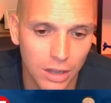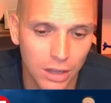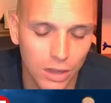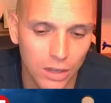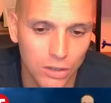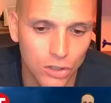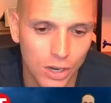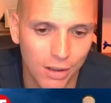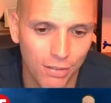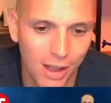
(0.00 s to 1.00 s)

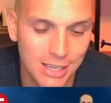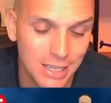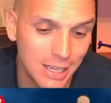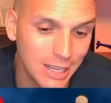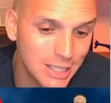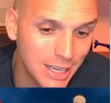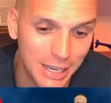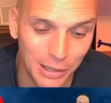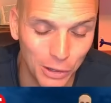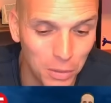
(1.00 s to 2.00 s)
GFS, it does
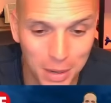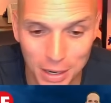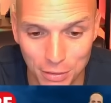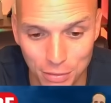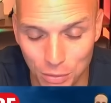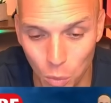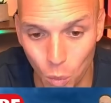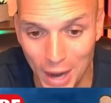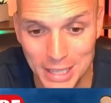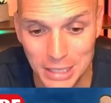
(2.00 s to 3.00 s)
sink a little bit of
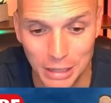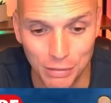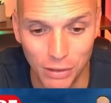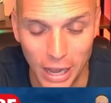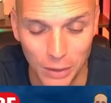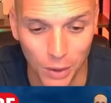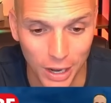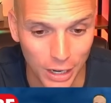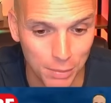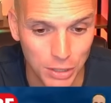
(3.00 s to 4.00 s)
white stuff flying
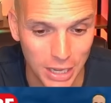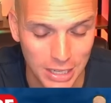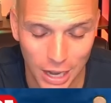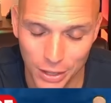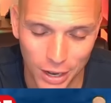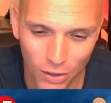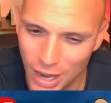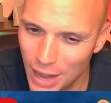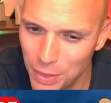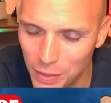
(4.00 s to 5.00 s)
around in upstate South
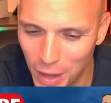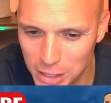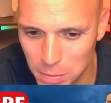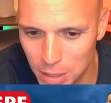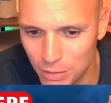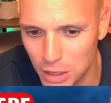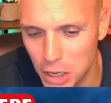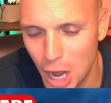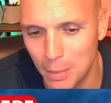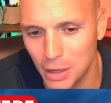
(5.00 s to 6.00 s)
Carolina. I think that's a bit of an
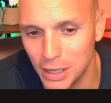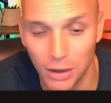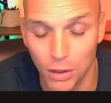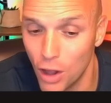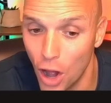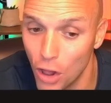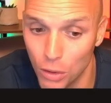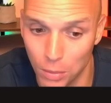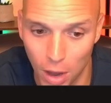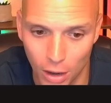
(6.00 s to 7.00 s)
anomaly on the
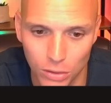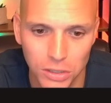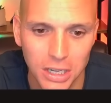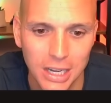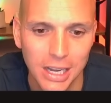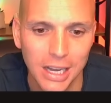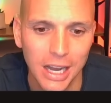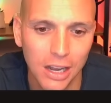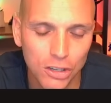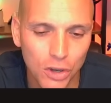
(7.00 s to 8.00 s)
other models.
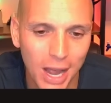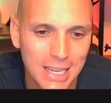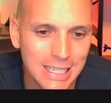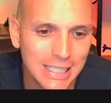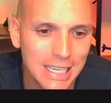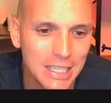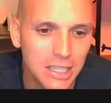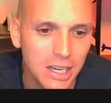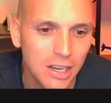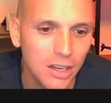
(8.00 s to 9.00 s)
It also has at least,
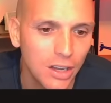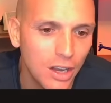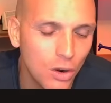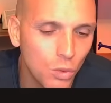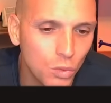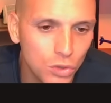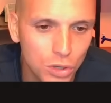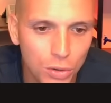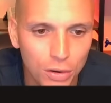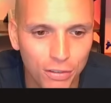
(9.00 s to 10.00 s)

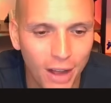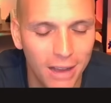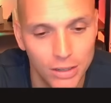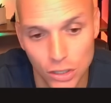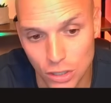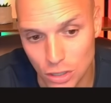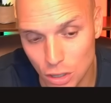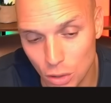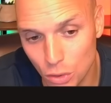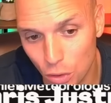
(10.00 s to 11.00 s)
2 to 5 inches of
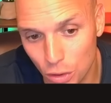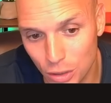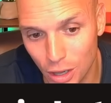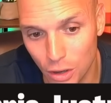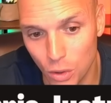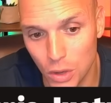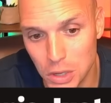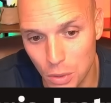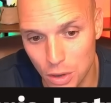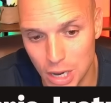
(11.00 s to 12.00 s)
snow, northern Illinois,
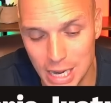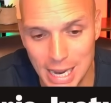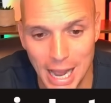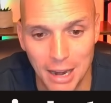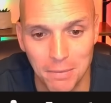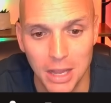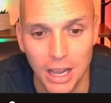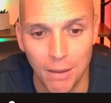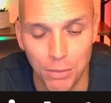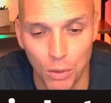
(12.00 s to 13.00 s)
northern Indiana,
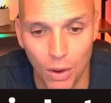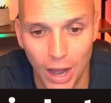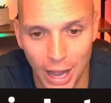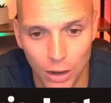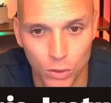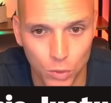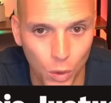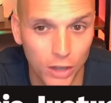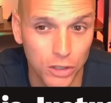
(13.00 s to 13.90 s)
up through Ohio as well.